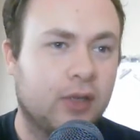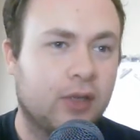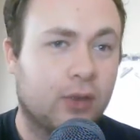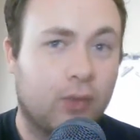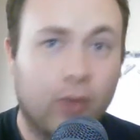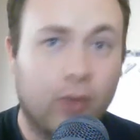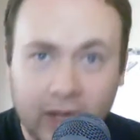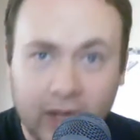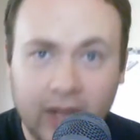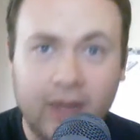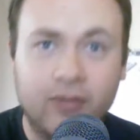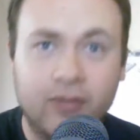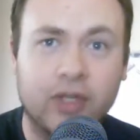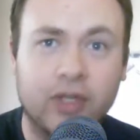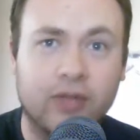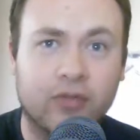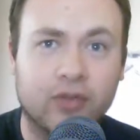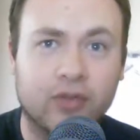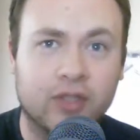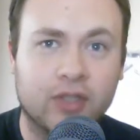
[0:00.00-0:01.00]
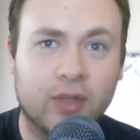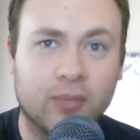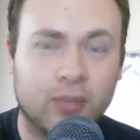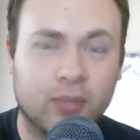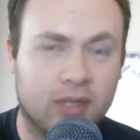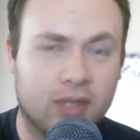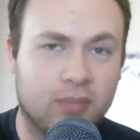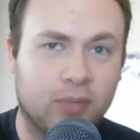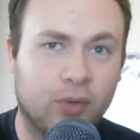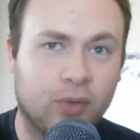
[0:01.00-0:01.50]
quite heavily for some
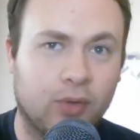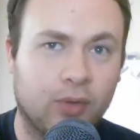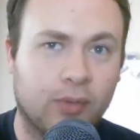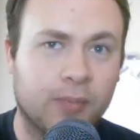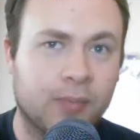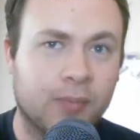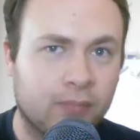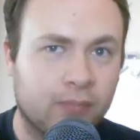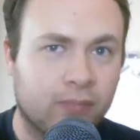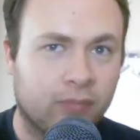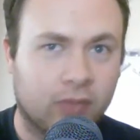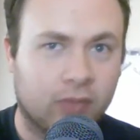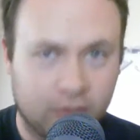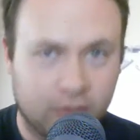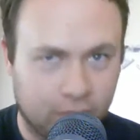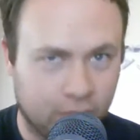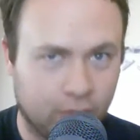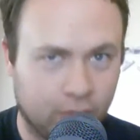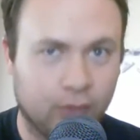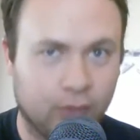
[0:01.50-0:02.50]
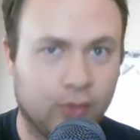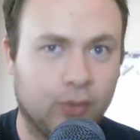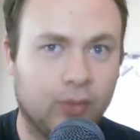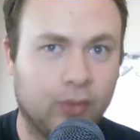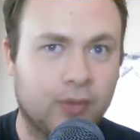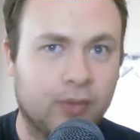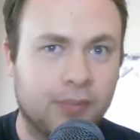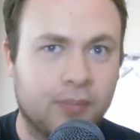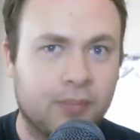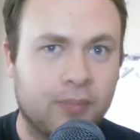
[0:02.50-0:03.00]
people to